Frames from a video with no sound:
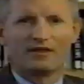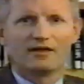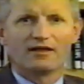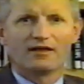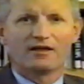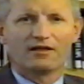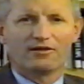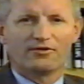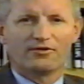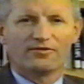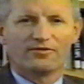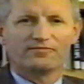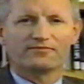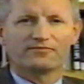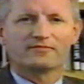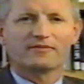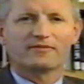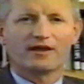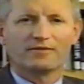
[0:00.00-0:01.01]
Hello,
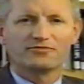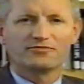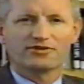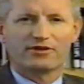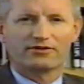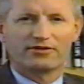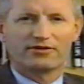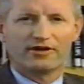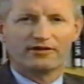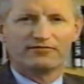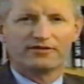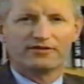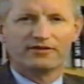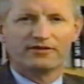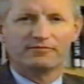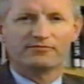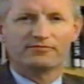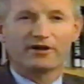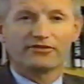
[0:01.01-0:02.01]
I'm John Godfrey,
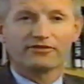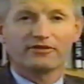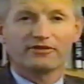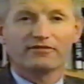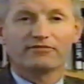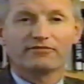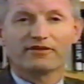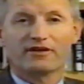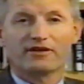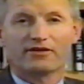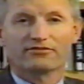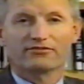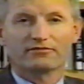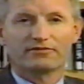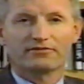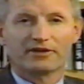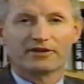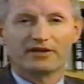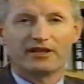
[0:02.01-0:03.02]
President of the Council
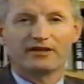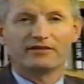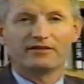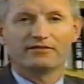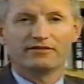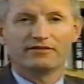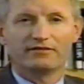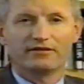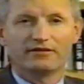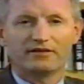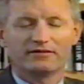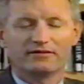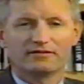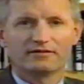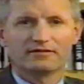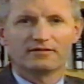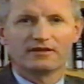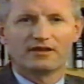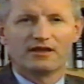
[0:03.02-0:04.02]
for Canadian Unity.
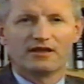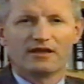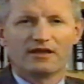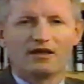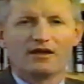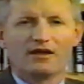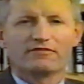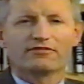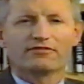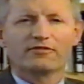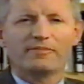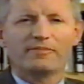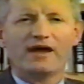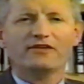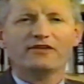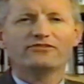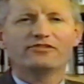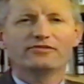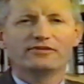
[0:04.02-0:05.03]
For the
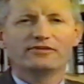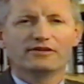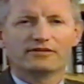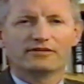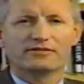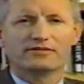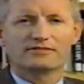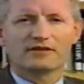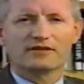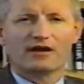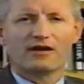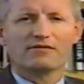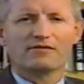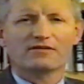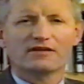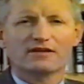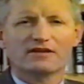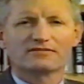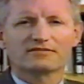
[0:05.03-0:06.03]
past two years, our
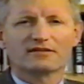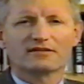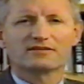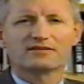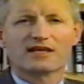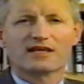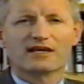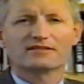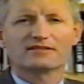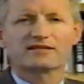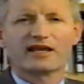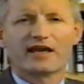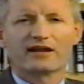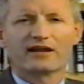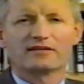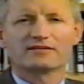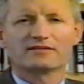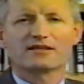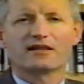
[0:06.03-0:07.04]
council has asked
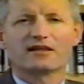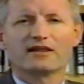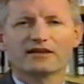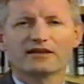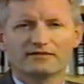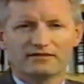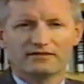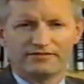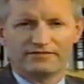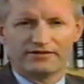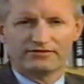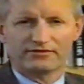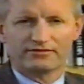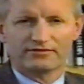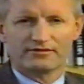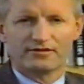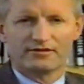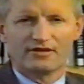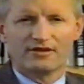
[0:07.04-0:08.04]
Canada's elected
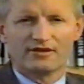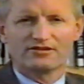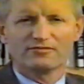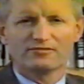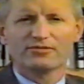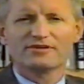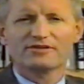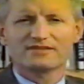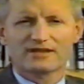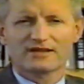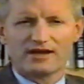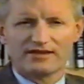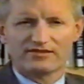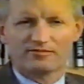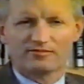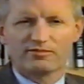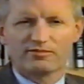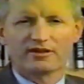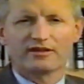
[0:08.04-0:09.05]
officials to put aside their
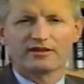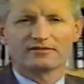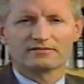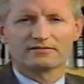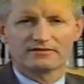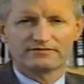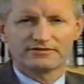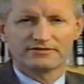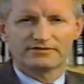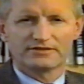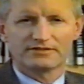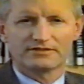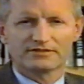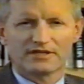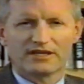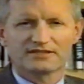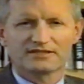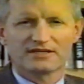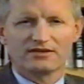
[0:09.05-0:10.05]
political differences
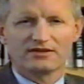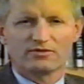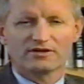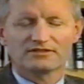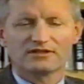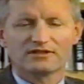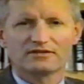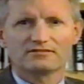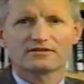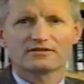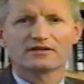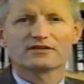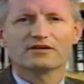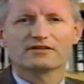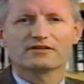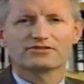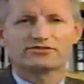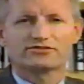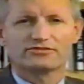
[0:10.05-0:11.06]
as they worked out a
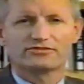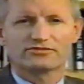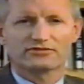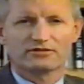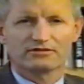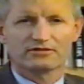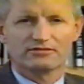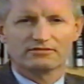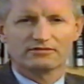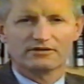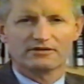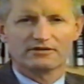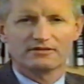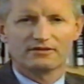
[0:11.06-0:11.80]
constitutional accord.